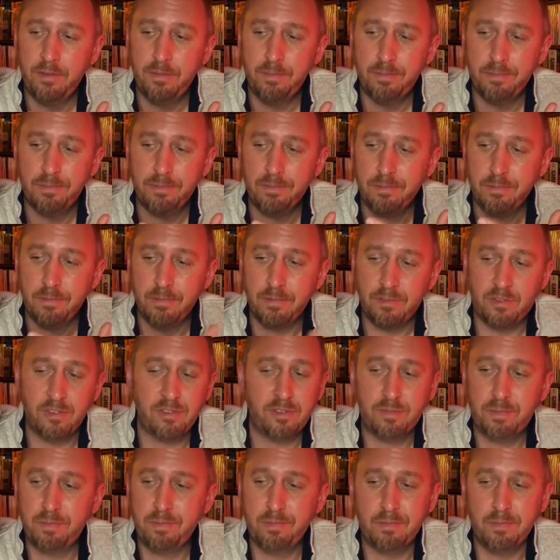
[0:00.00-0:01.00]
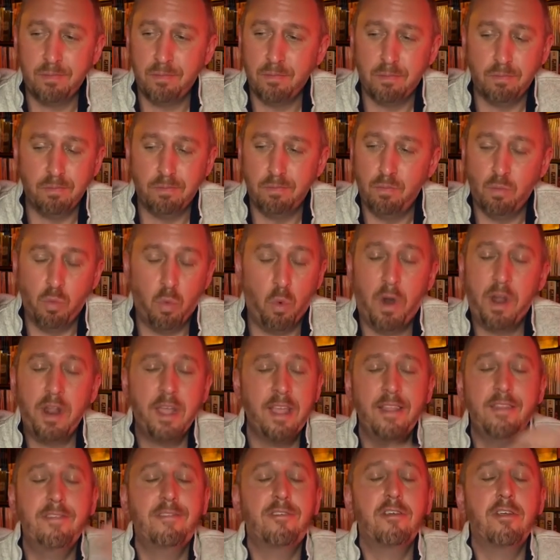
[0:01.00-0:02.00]
Just want to
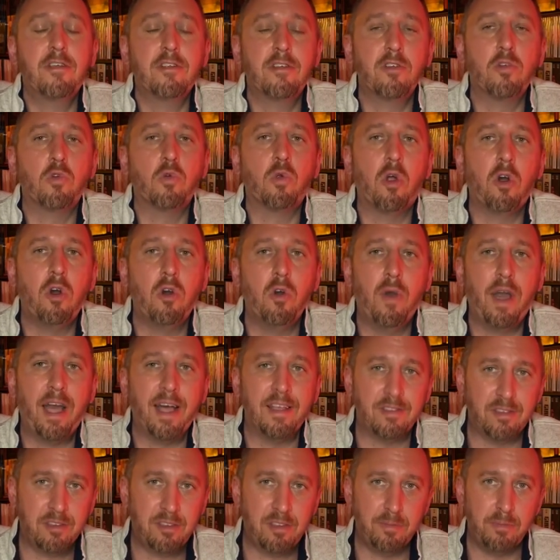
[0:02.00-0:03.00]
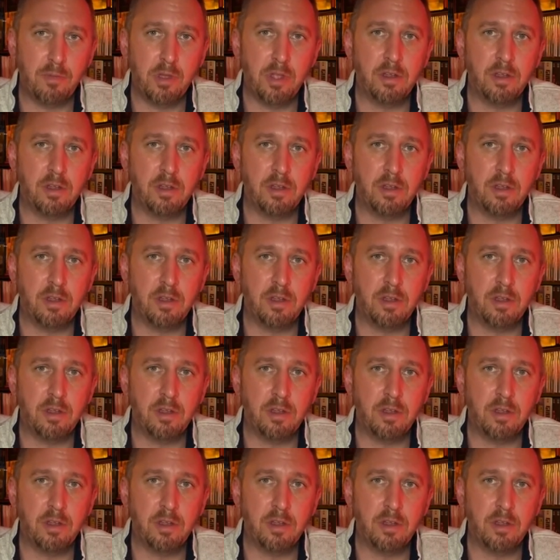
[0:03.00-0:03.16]
continue to grow as a community,